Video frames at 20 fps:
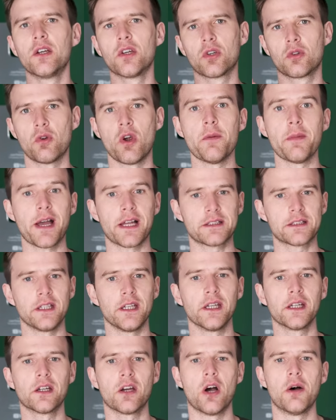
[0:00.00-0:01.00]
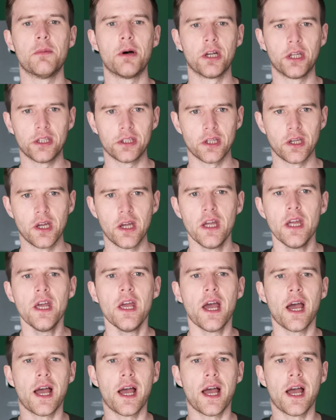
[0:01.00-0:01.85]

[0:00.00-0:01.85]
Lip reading: chromatic harmonica,